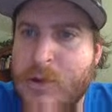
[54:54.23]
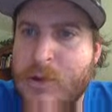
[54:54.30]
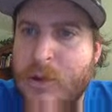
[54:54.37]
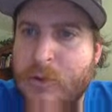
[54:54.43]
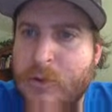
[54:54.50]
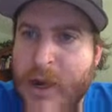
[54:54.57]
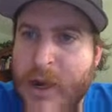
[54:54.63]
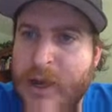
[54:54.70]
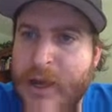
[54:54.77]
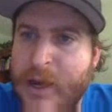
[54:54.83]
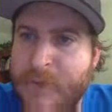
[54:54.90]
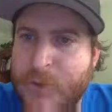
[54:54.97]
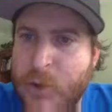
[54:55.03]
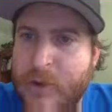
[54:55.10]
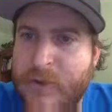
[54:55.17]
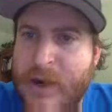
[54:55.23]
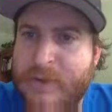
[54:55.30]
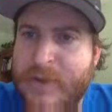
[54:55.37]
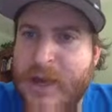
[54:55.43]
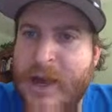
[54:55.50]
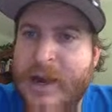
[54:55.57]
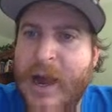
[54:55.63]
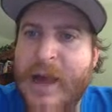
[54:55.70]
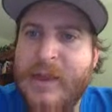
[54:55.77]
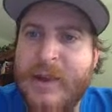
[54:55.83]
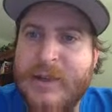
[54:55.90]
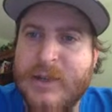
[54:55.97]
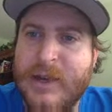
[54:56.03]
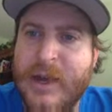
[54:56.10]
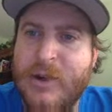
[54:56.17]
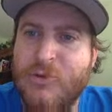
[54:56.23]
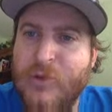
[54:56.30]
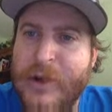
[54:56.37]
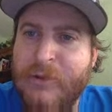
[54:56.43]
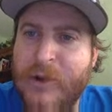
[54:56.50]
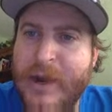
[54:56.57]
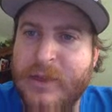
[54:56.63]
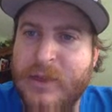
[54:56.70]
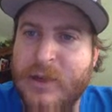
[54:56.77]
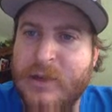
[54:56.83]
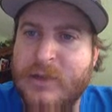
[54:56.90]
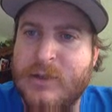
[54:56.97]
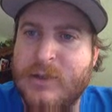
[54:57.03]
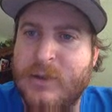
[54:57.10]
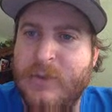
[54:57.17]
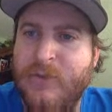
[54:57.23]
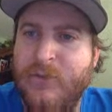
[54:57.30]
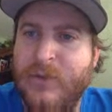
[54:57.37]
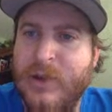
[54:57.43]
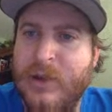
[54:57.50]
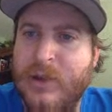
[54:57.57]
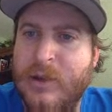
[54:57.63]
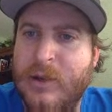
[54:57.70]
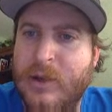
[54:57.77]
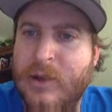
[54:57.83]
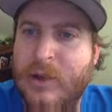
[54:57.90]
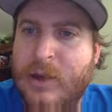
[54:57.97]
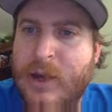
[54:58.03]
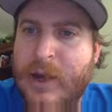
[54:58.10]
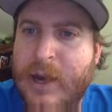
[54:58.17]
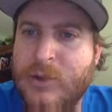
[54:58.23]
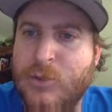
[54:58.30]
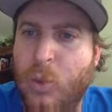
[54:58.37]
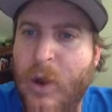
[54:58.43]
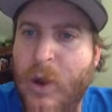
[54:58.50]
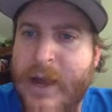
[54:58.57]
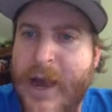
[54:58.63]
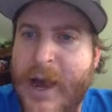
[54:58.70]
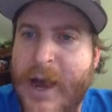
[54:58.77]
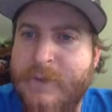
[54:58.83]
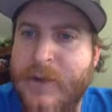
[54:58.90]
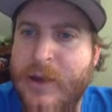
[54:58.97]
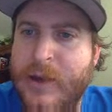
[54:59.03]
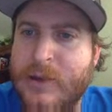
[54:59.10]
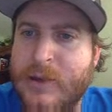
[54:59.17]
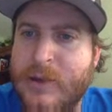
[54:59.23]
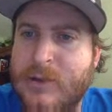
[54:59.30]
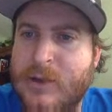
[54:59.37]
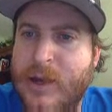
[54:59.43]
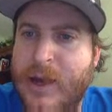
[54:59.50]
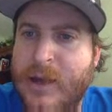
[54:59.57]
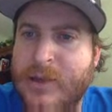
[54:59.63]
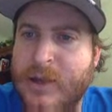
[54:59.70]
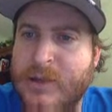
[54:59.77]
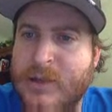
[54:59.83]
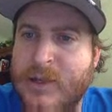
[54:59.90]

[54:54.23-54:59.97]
right? And if you ever have that, I like to kind of rewrite this as 1/2 x. I think it's